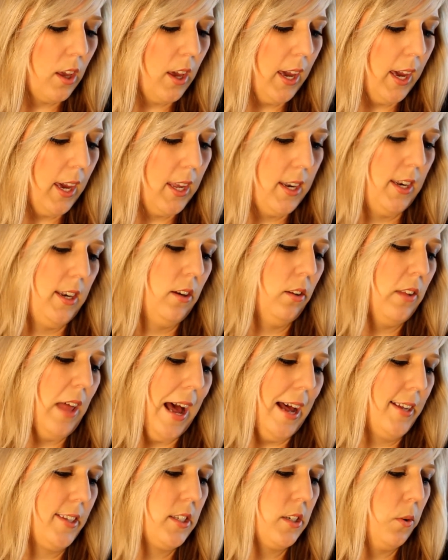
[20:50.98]
and it'll
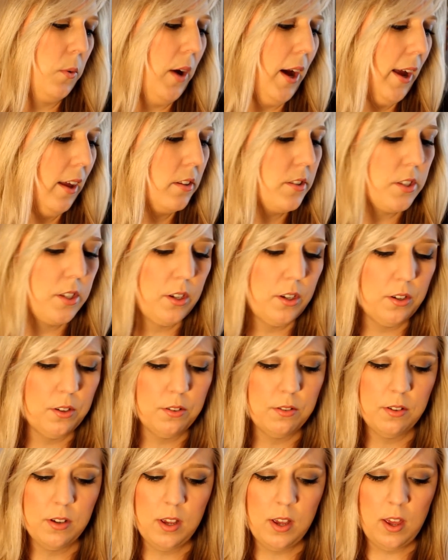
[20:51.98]
last a while
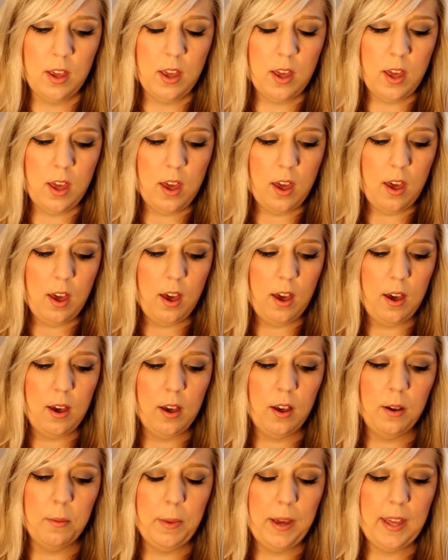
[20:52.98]
too.
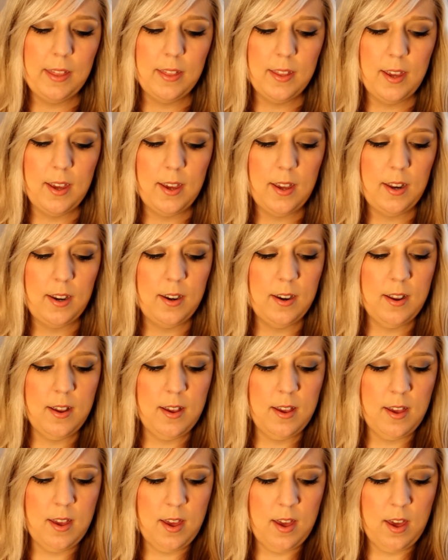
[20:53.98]
And then
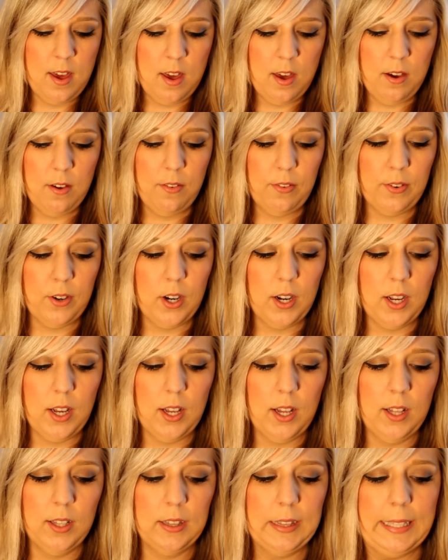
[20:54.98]
for
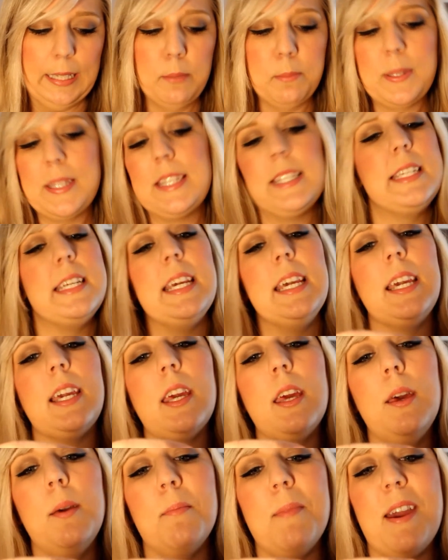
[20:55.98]
a
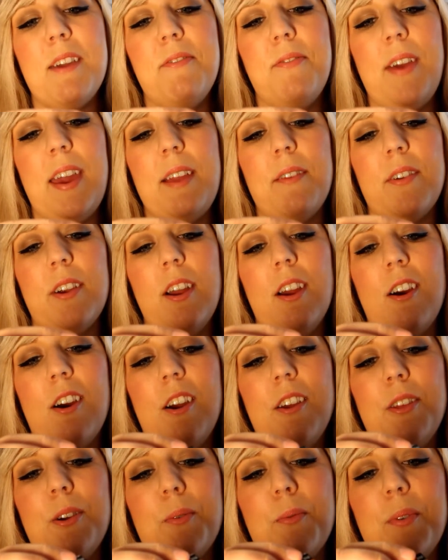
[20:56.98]
lipstick, my favorite
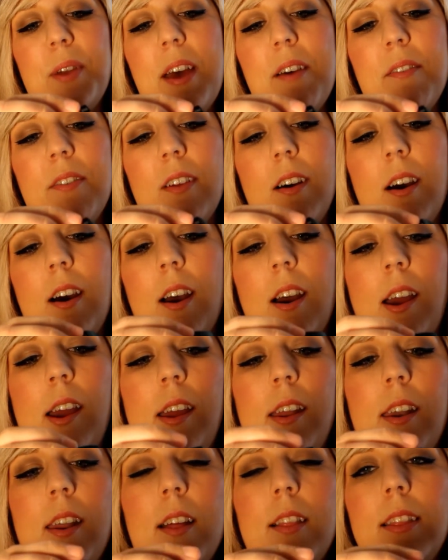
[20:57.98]
are the
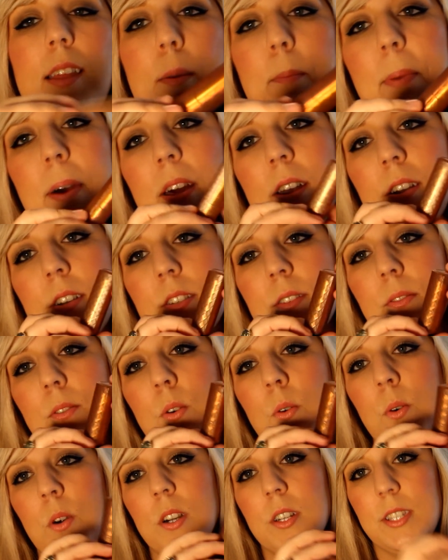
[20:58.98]
Revlon lip butters. Of
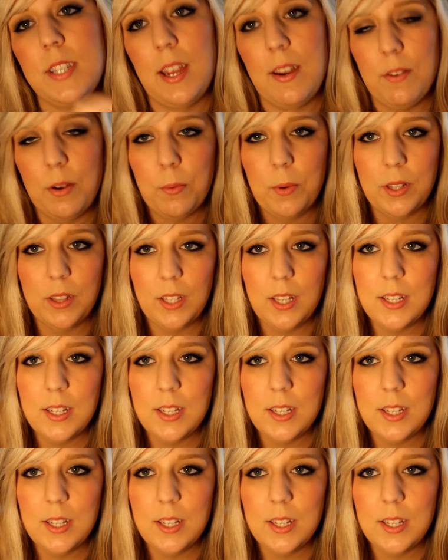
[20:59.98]
course, everyone